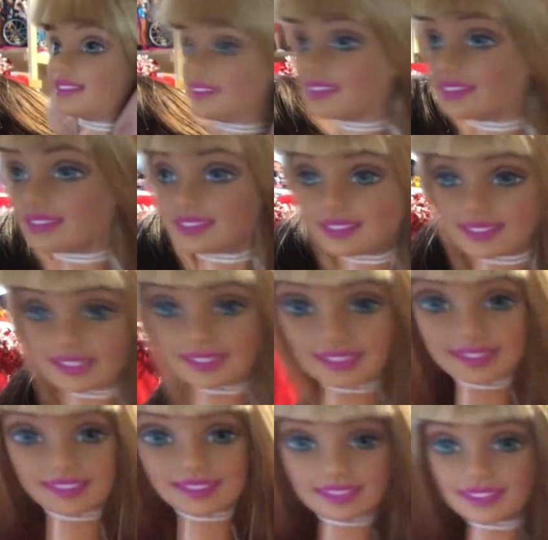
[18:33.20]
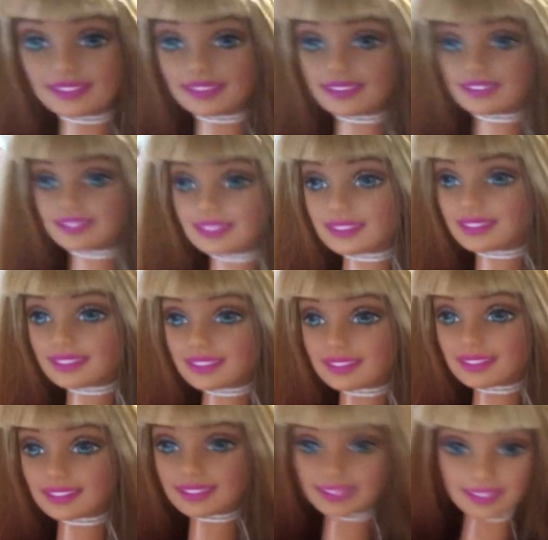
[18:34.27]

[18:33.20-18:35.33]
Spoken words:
Pretty Flowers Barbie. She's